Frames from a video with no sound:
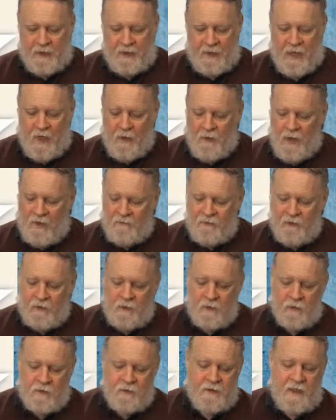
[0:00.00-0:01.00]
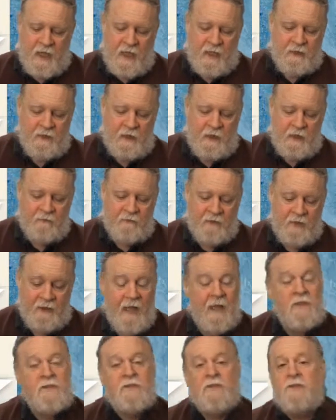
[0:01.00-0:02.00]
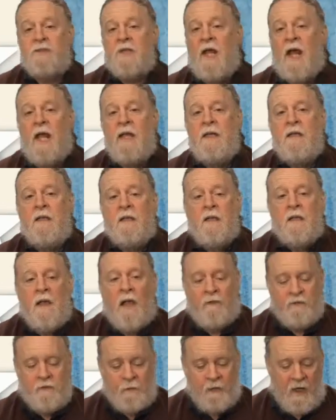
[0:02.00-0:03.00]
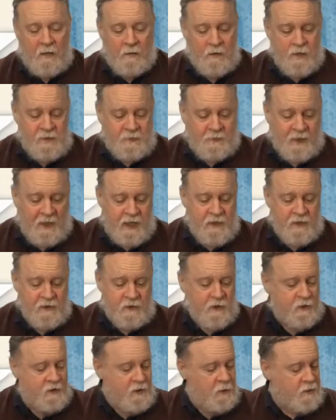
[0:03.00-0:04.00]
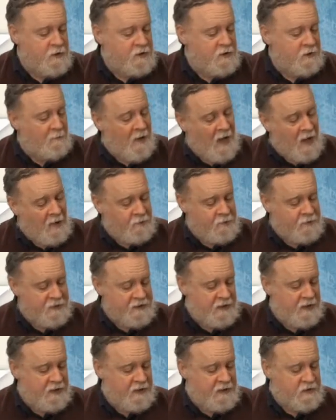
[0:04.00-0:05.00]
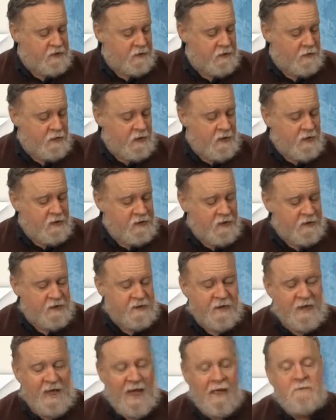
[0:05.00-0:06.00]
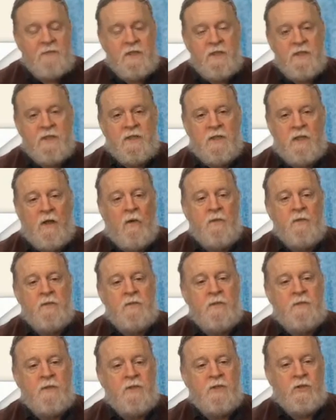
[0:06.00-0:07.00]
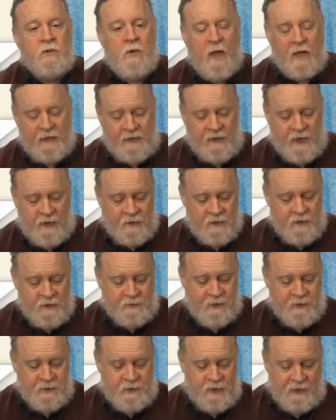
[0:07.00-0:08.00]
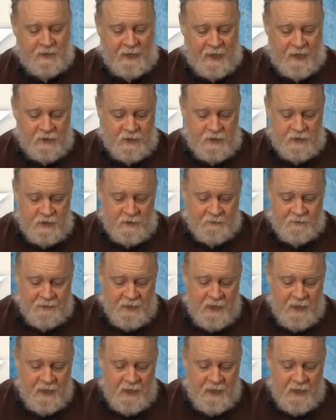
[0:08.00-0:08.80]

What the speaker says: Now, having looked at the financial side of the right-wing's plan to turn the word democracy into just an empty slogan to be trotted out on special occasions,